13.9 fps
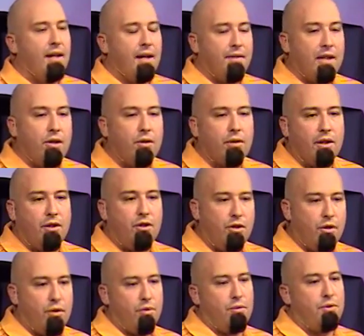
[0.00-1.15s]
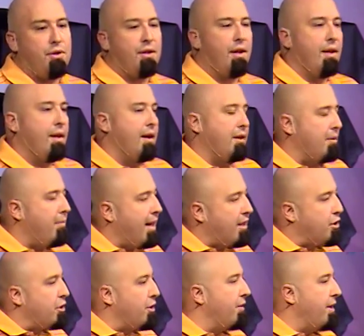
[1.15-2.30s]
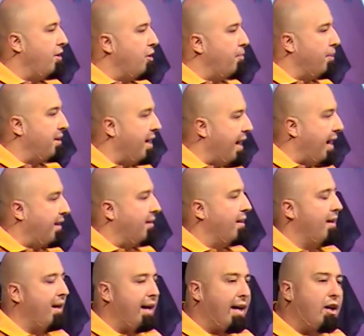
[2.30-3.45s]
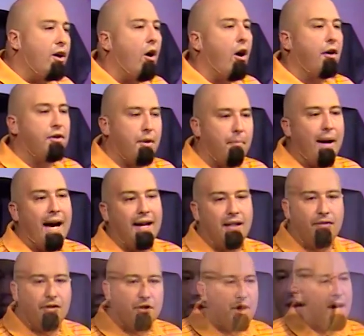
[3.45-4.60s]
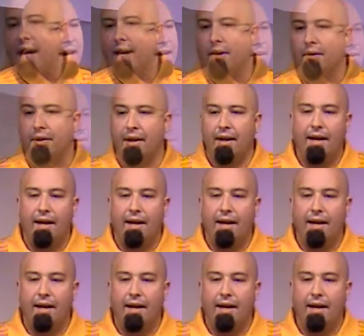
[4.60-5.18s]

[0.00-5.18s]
that you can use to make sure that you protect and guard the mind of your child